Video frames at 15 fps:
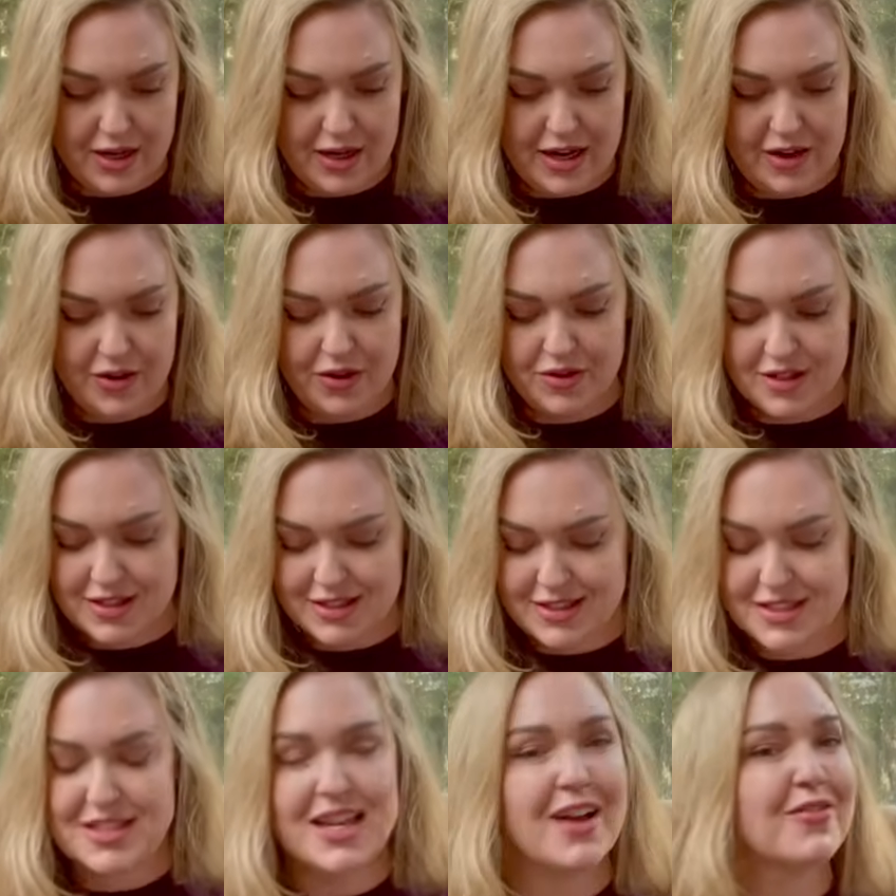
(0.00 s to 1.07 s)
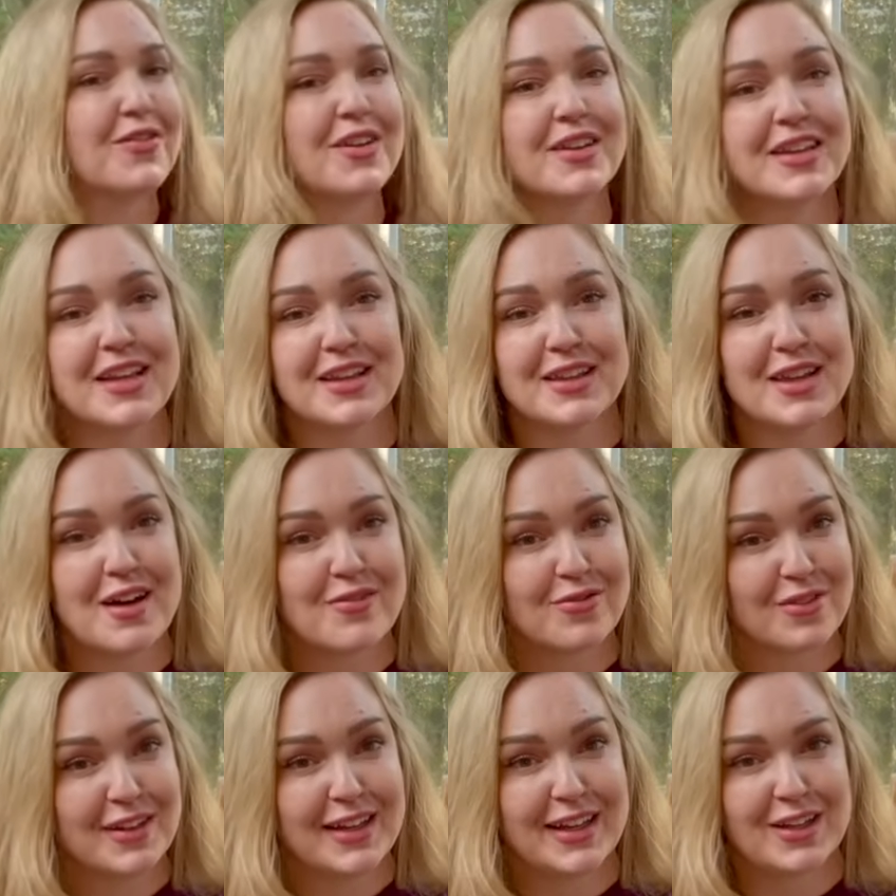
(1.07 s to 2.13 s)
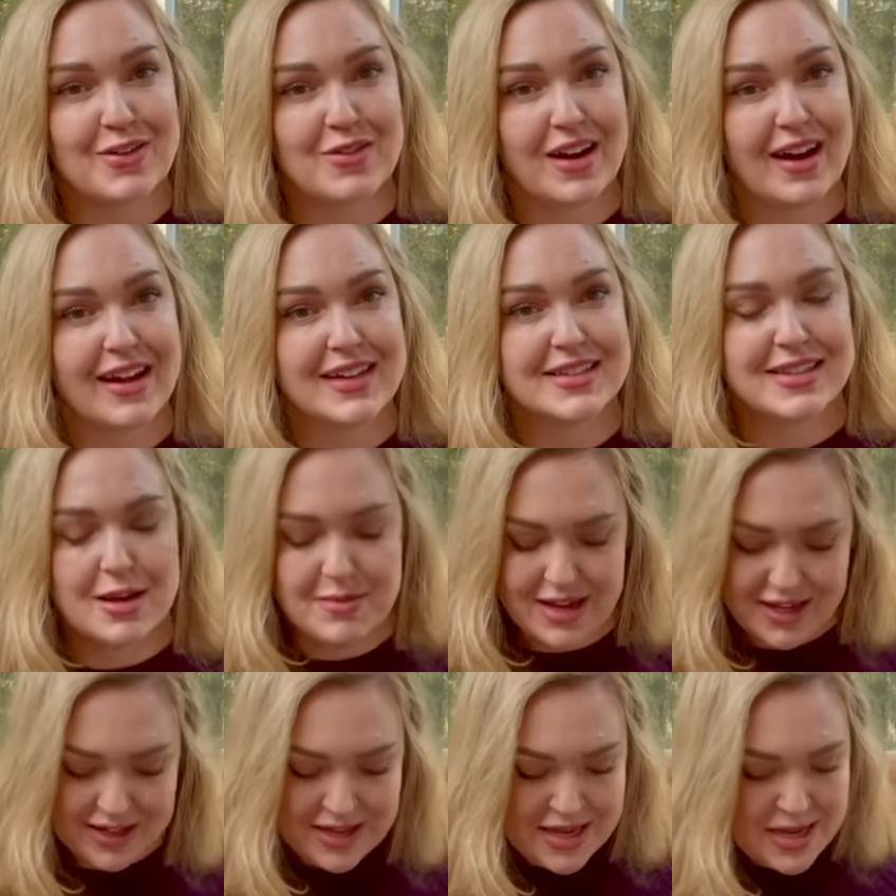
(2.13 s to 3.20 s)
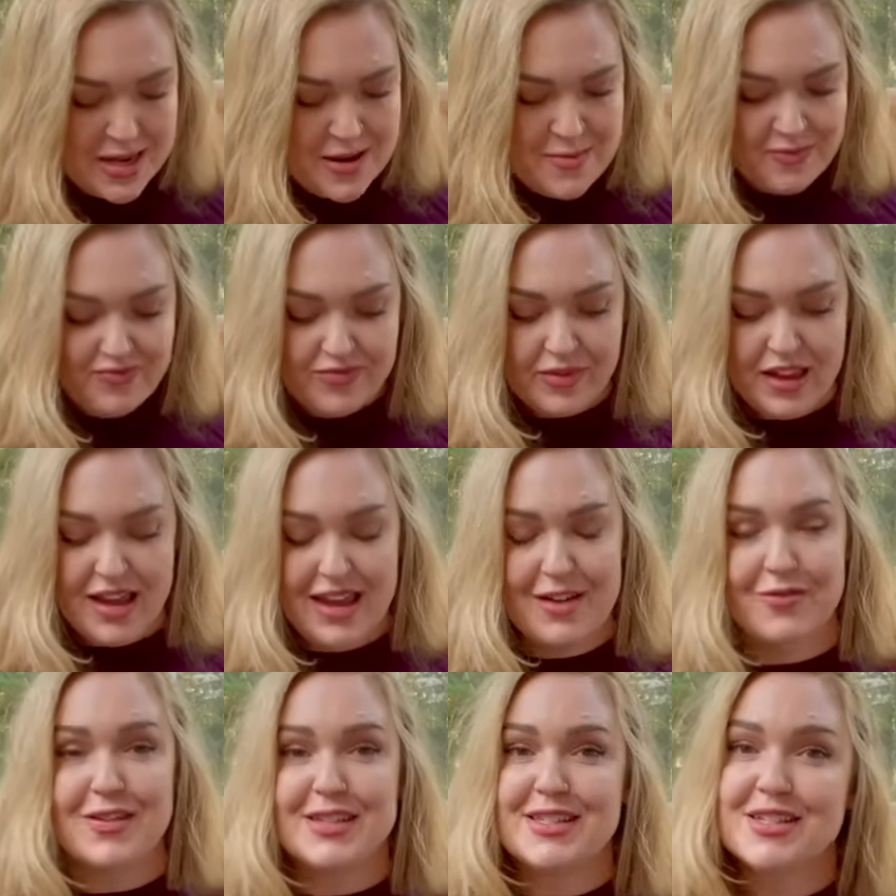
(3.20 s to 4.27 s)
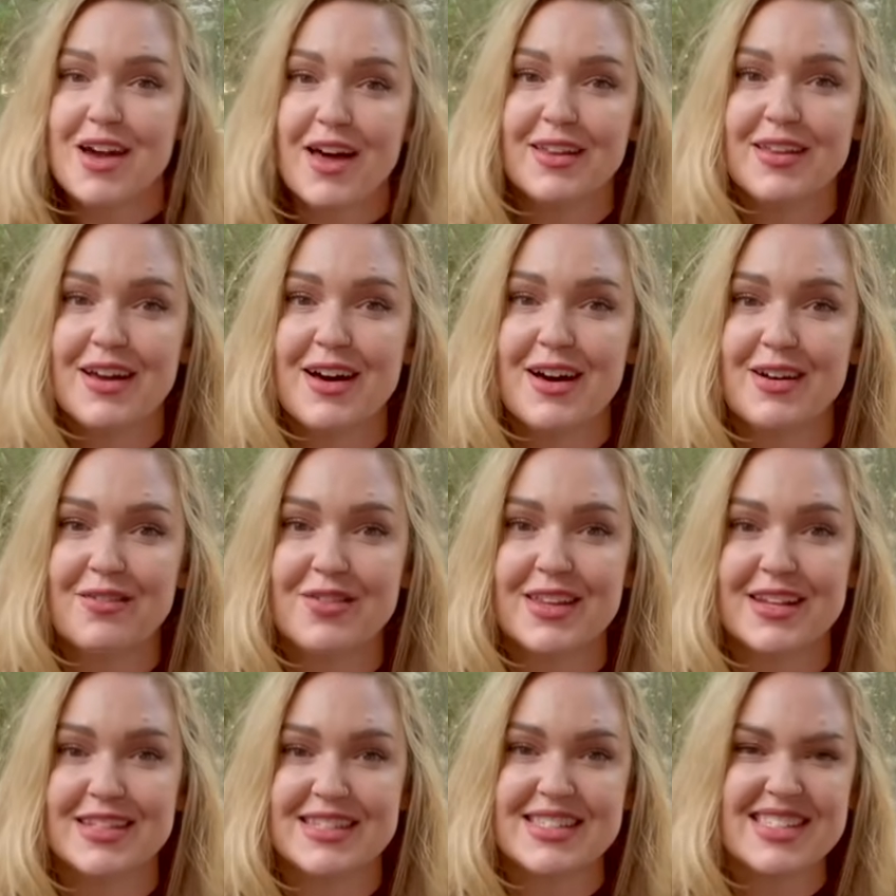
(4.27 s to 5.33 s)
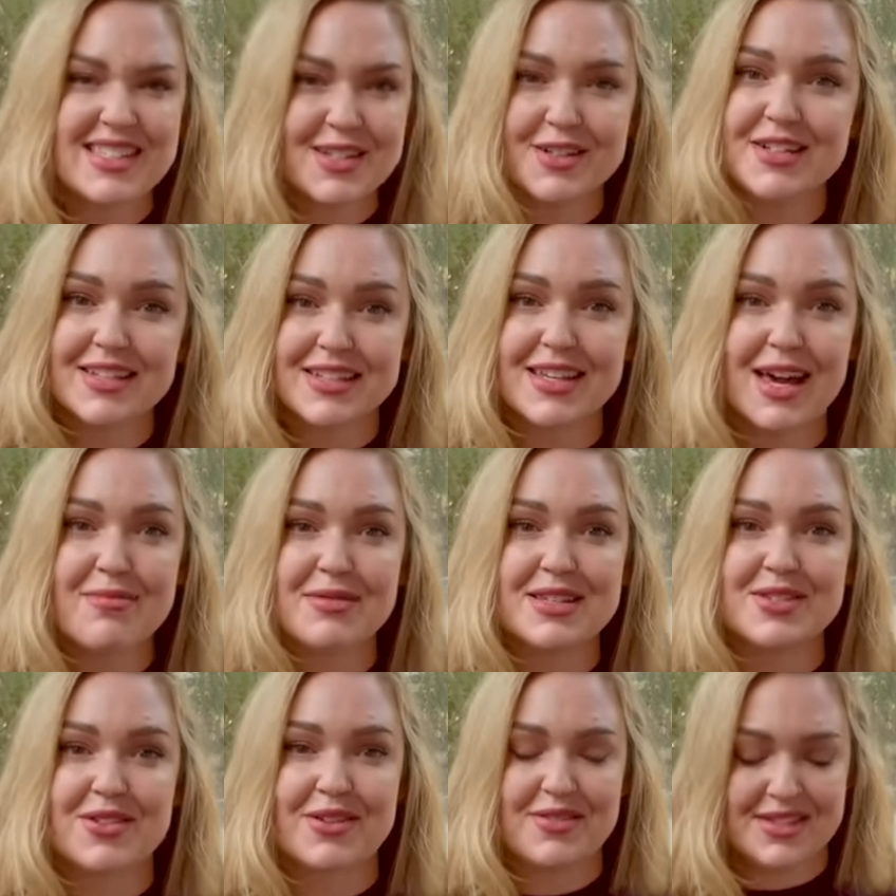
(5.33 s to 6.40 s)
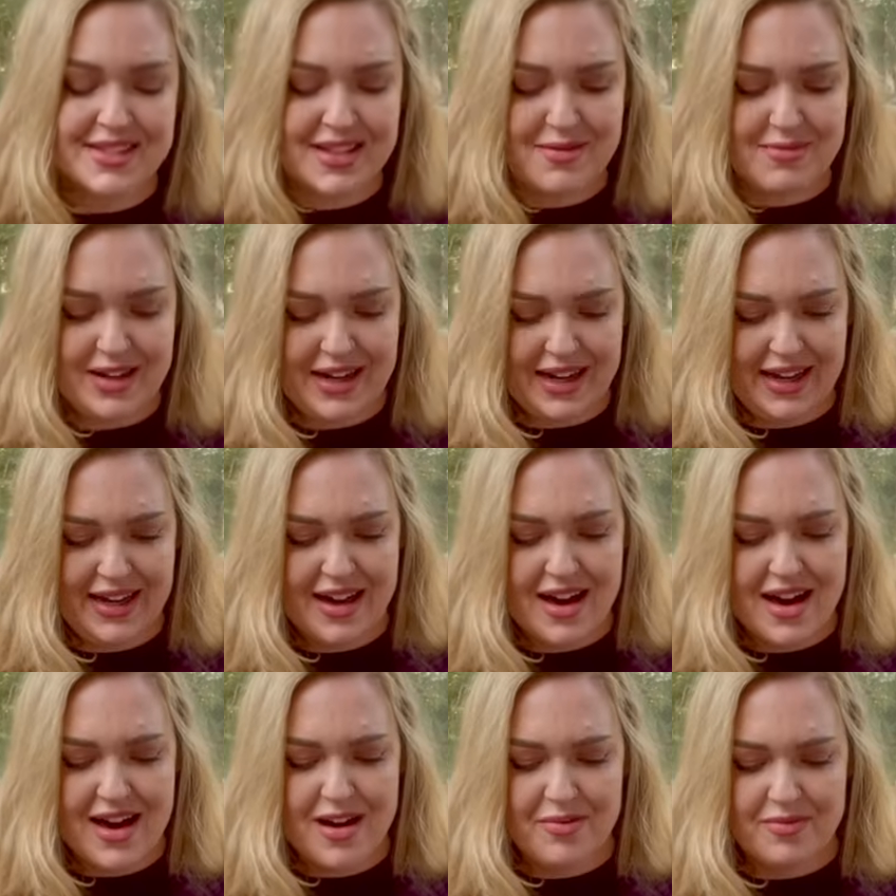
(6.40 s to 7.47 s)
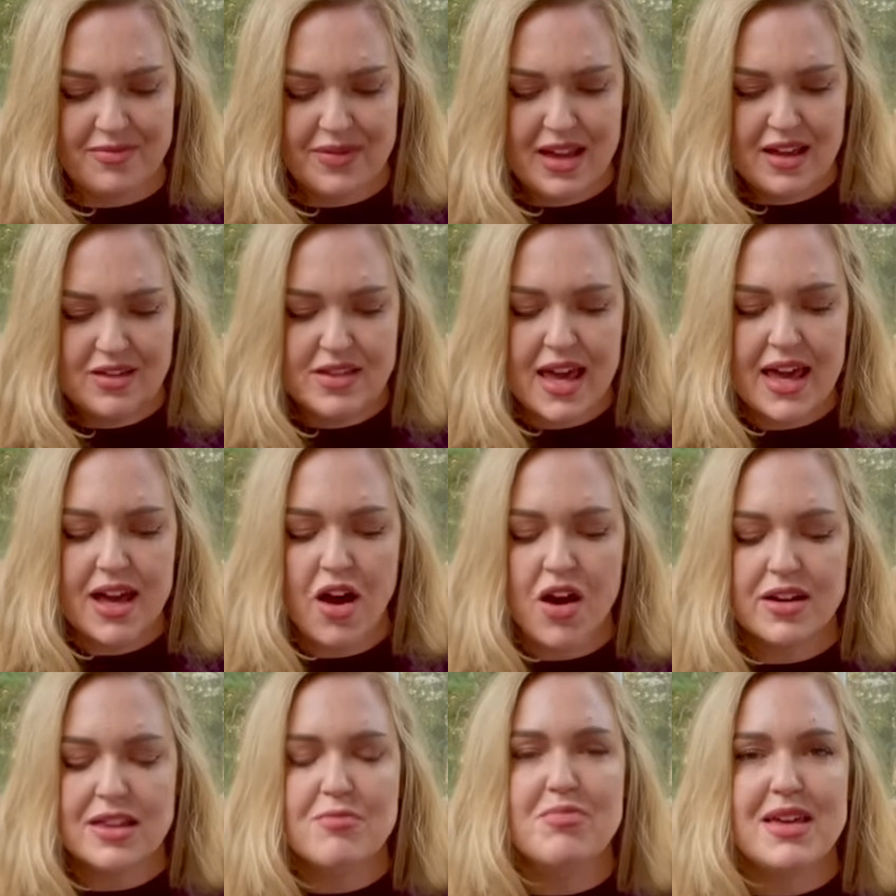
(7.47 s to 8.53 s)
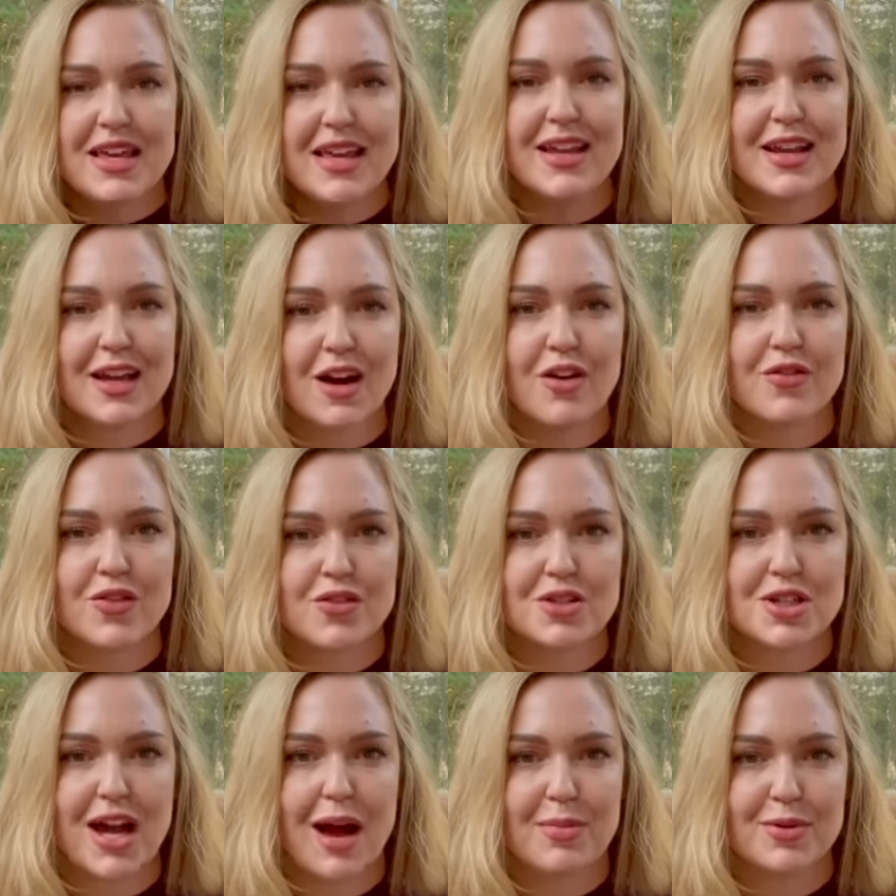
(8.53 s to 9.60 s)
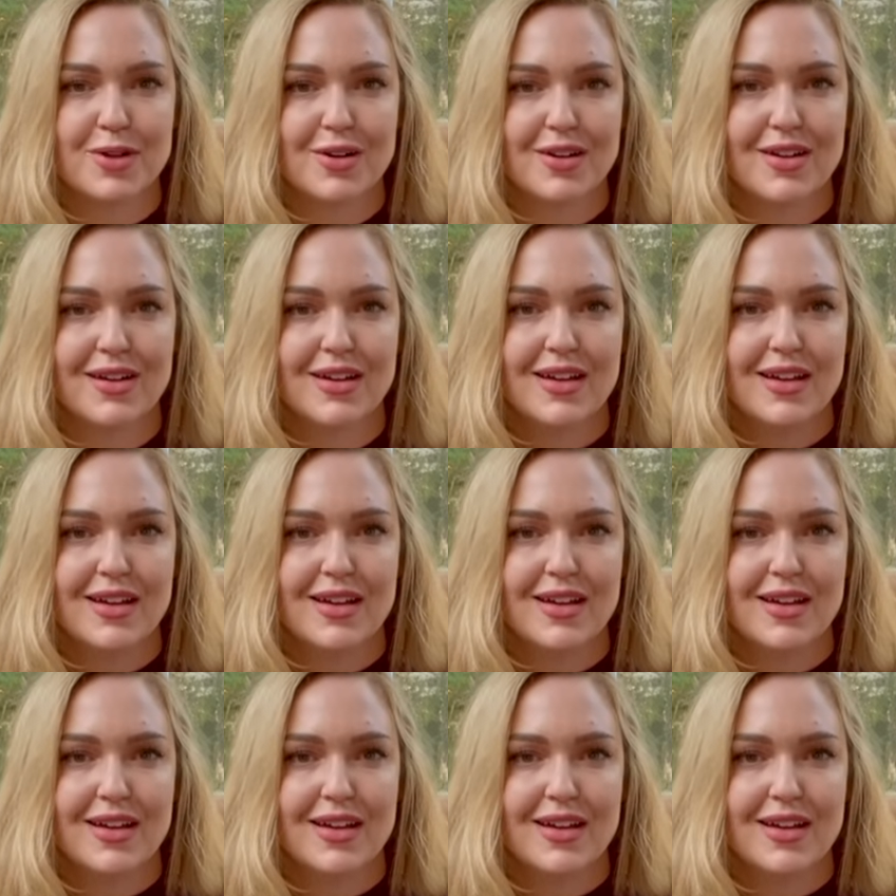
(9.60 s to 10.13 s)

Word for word: another? This is definitely a love reading, you guys. I mean, if it's not love, then it's serious chemistry with somebody. They are the beginning of your chapter.